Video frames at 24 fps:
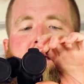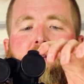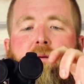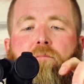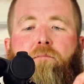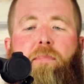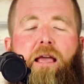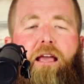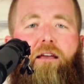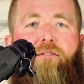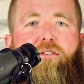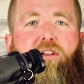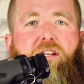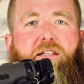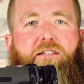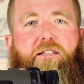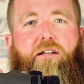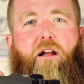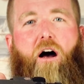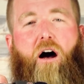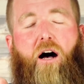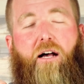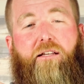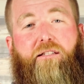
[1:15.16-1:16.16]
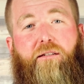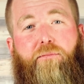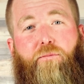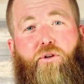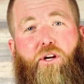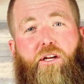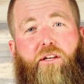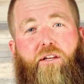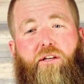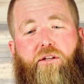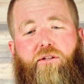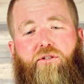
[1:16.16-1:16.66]
Maven is an awesome
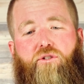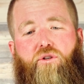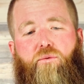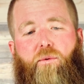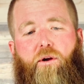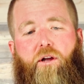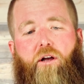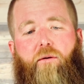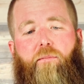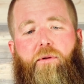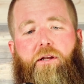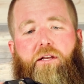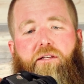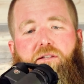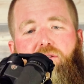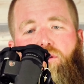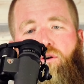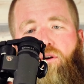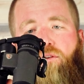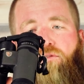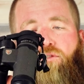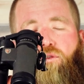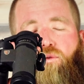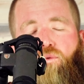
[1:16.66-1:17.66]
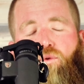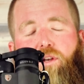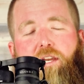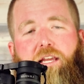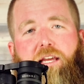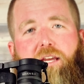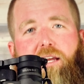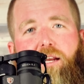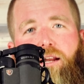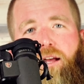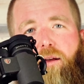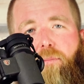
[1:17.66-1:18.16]
direct-to-consumer company, so if you
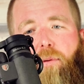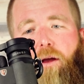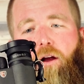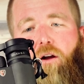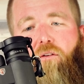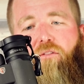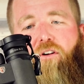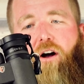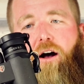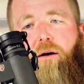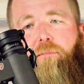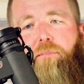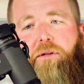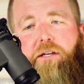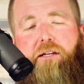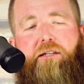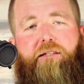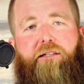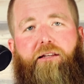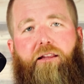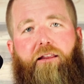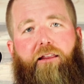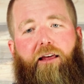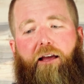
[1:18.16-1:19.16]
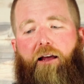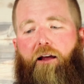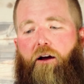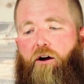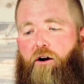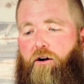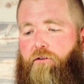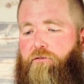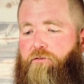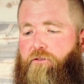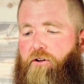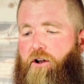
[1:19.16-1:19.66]
need a pair of optics, they
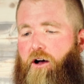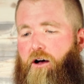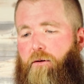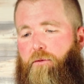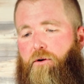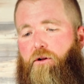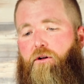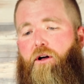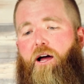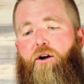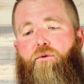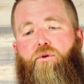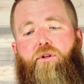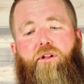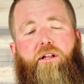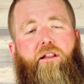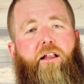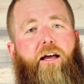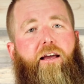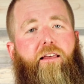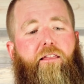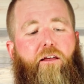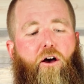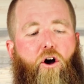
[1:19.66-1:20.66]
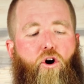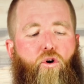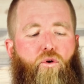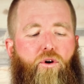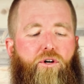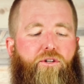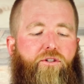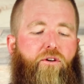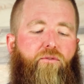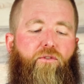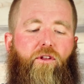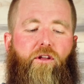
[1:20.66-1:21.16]
are phenomenal. I really like the
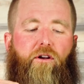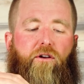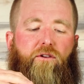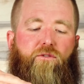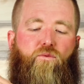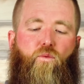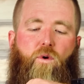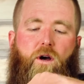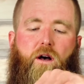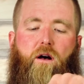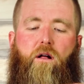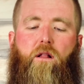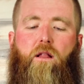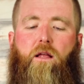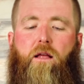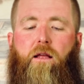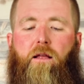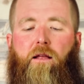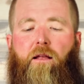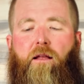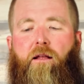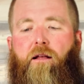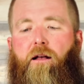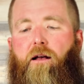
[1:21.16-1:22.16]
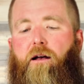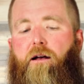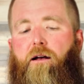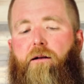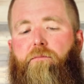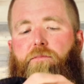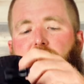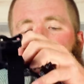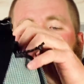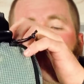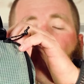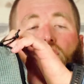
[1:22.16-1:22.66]
owners over there as well.
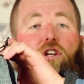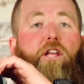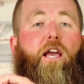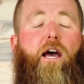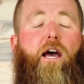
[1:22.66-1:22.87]
Just good